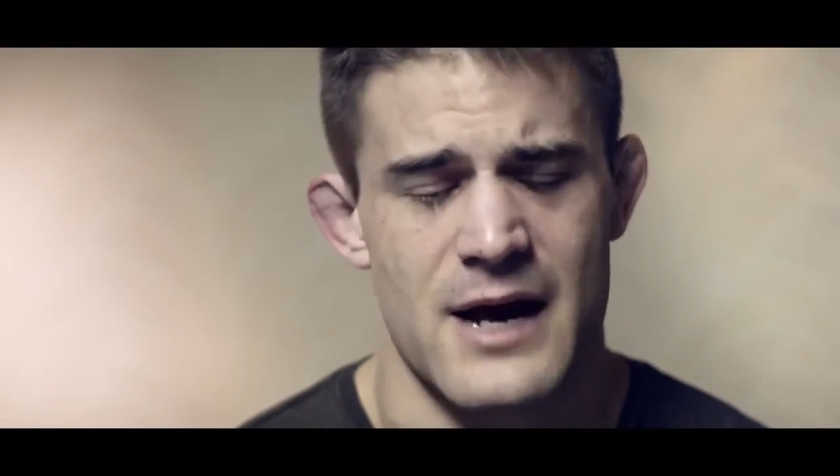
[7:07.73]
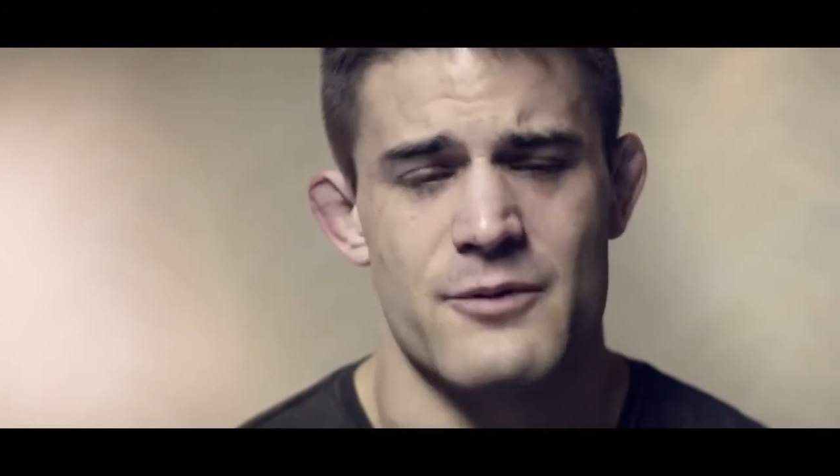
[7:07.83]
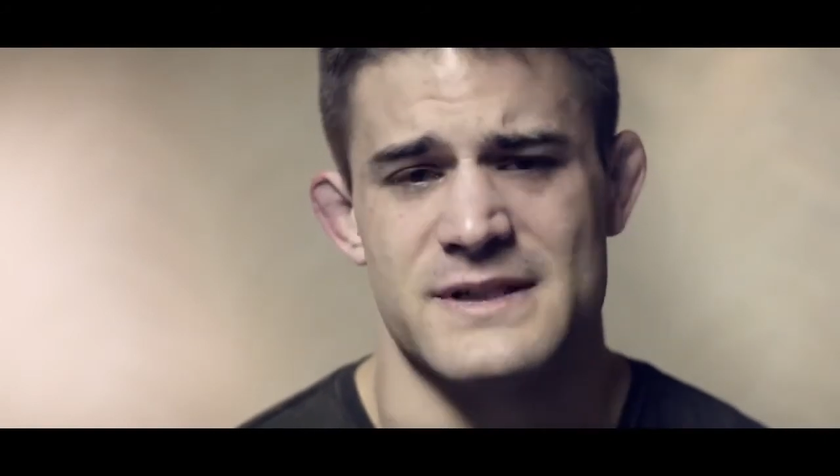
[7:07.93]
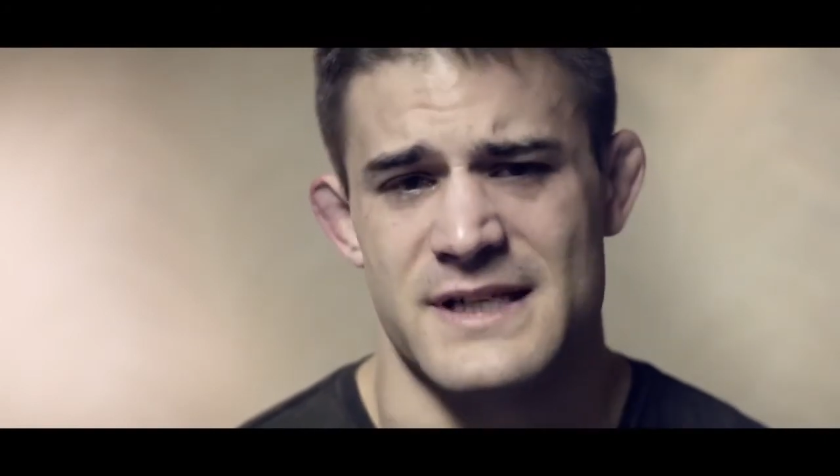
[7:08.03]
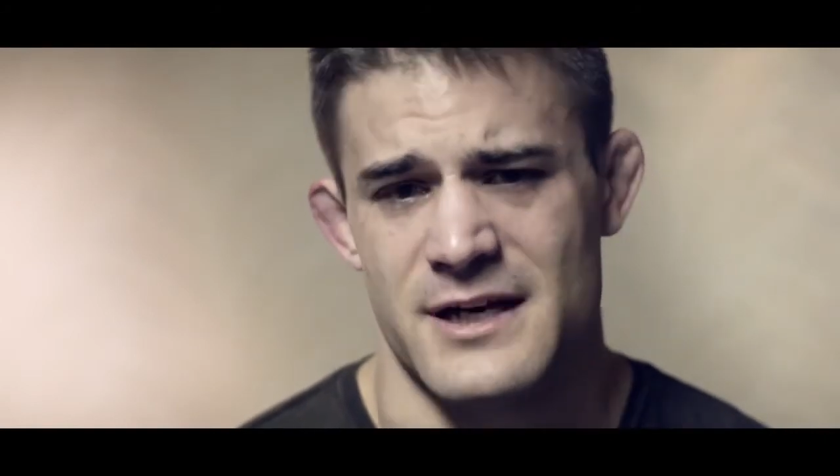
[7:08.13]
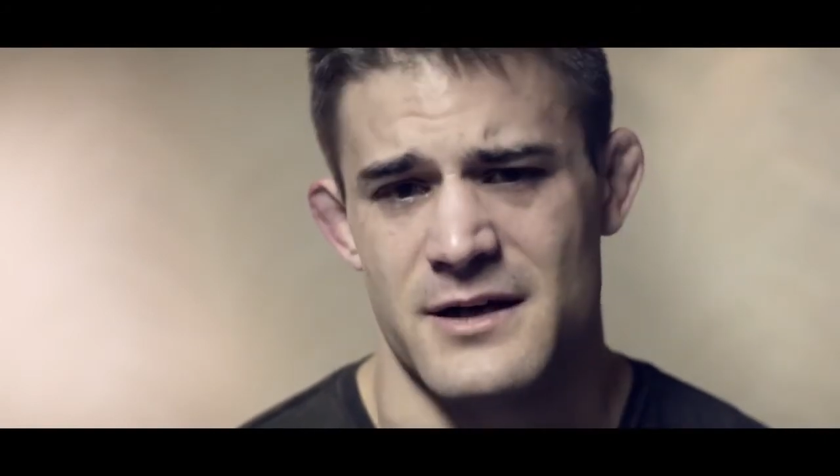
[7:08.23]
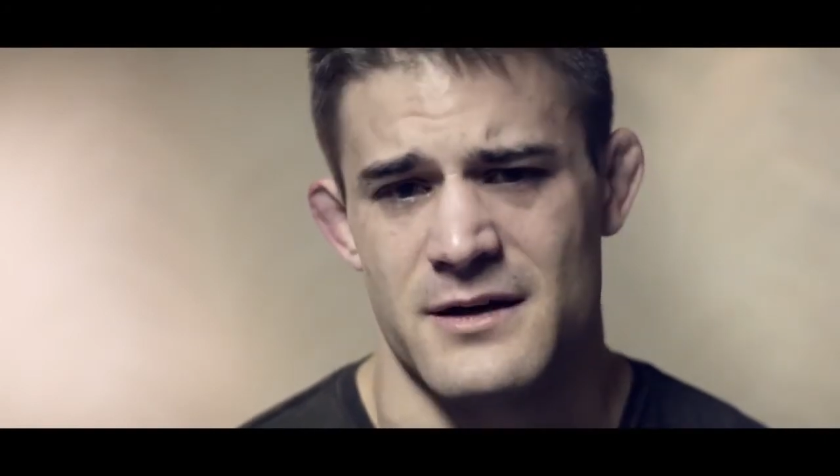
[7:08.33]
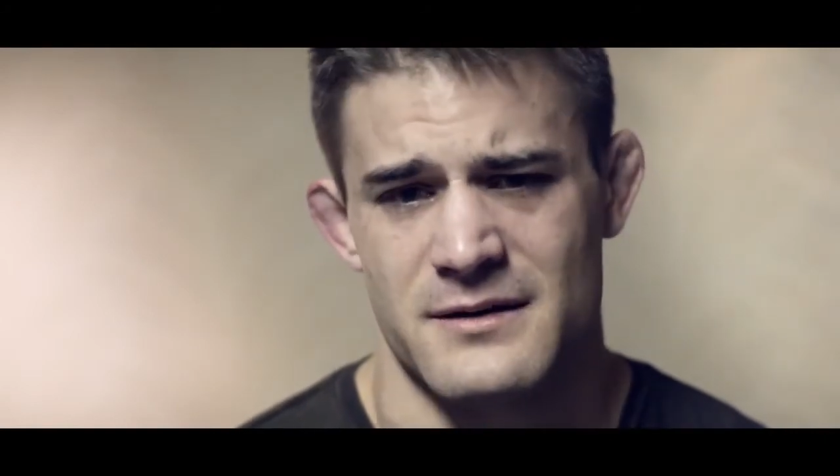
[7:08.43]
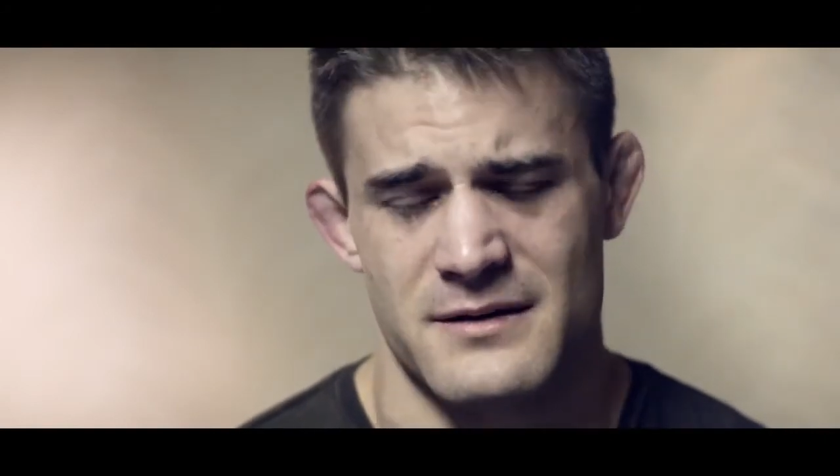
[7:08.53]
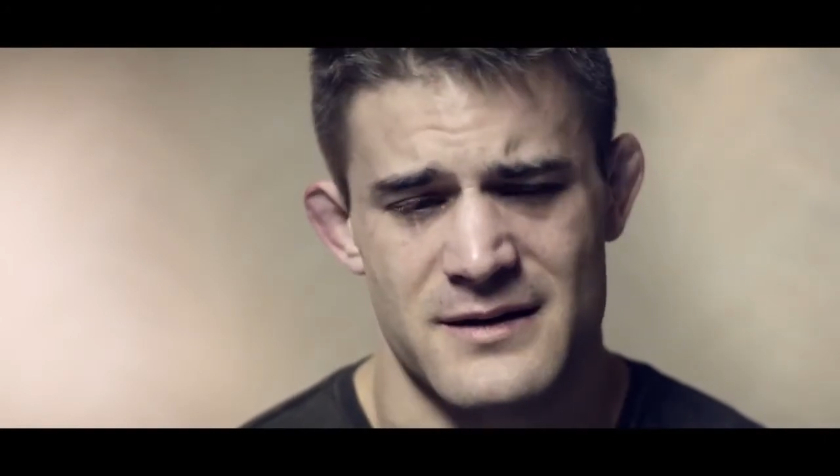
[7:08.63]
I was
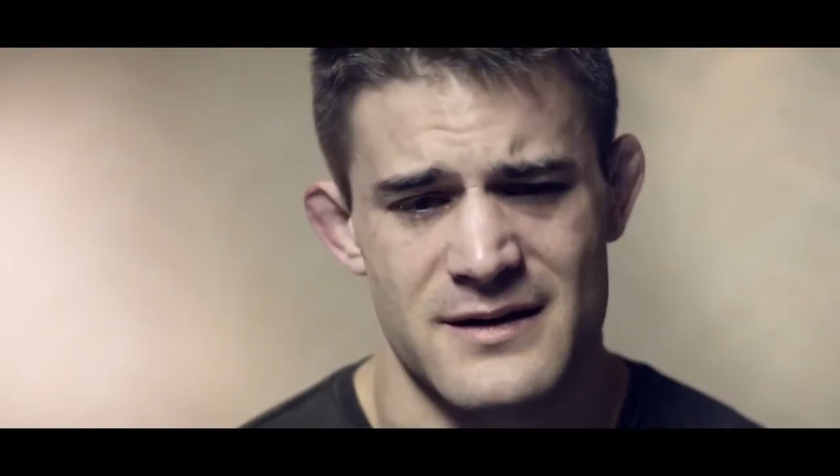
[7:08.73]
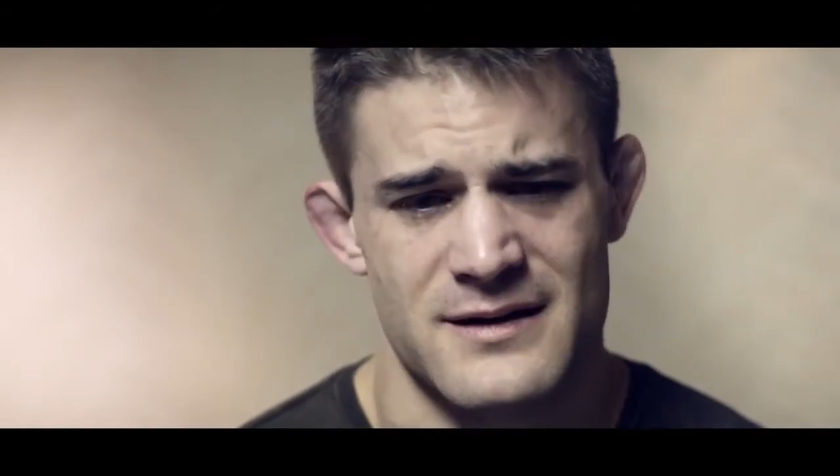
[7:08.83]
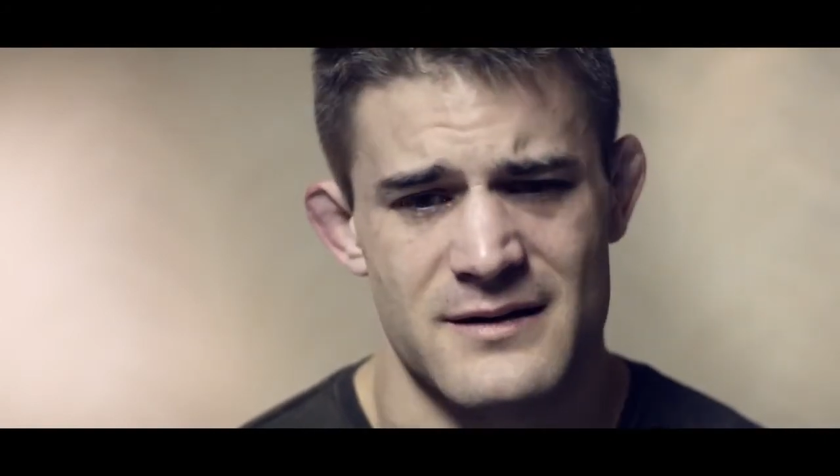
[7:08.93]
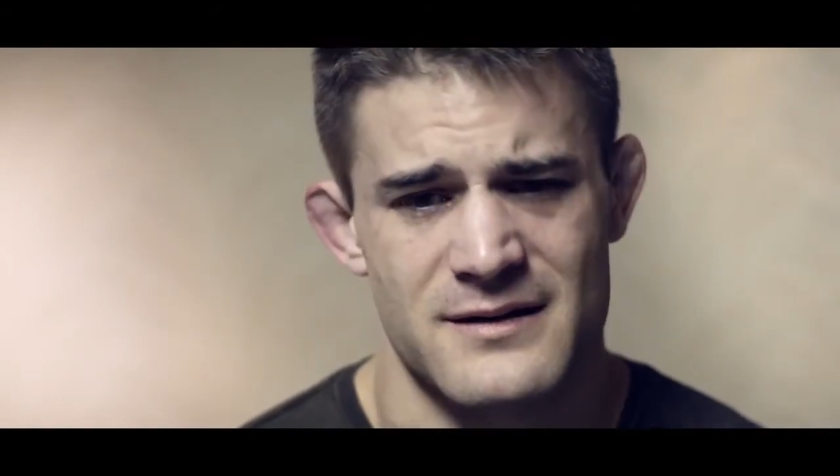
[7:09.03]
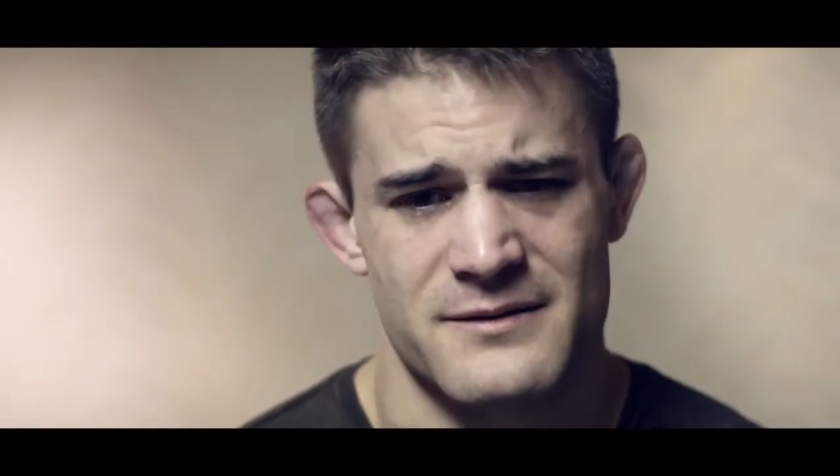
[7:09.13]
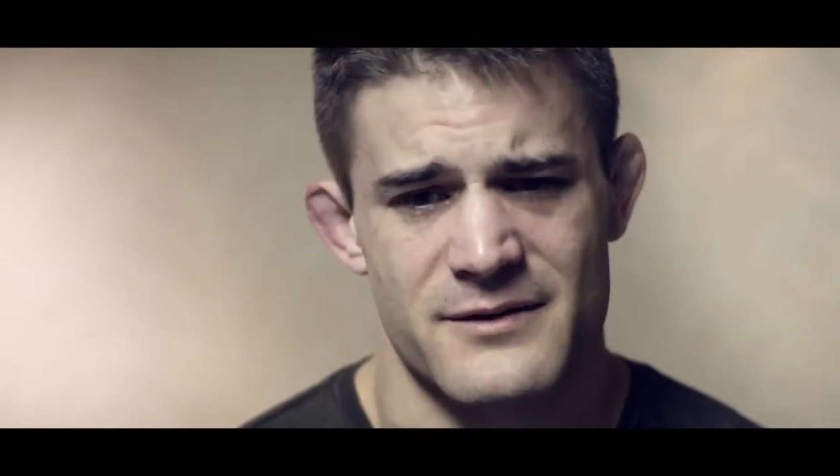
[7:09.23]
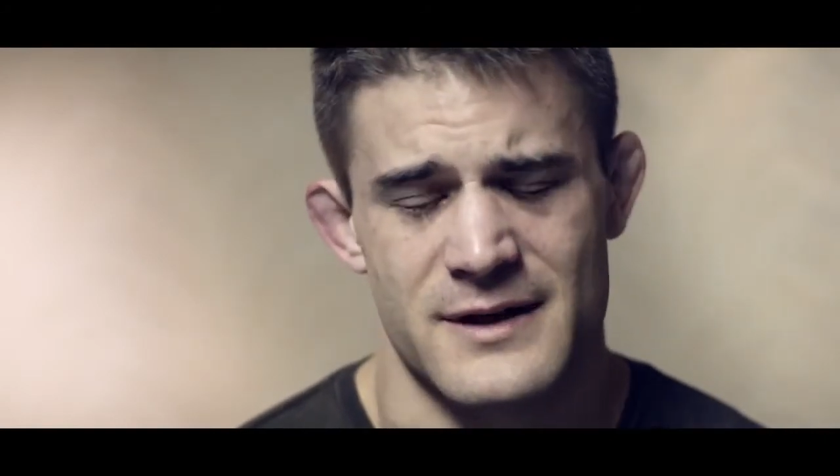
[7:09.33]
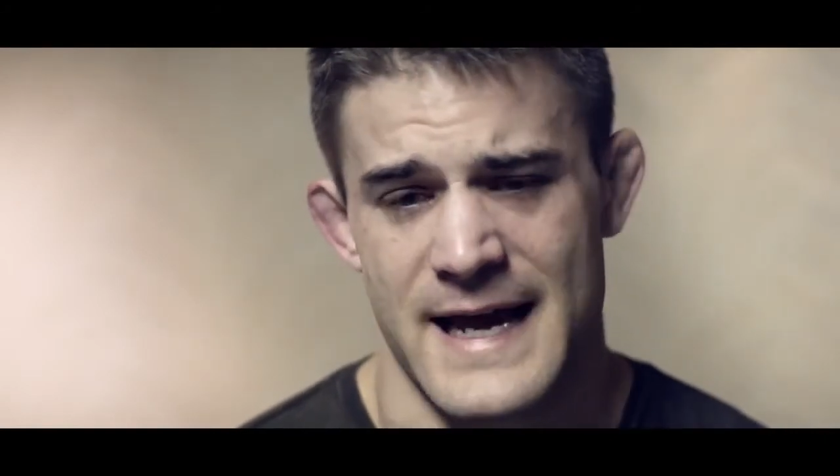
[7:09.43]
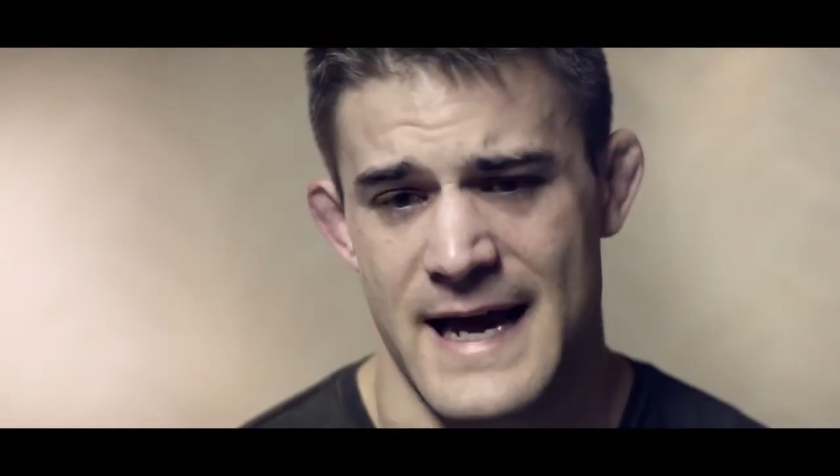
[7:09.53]
here for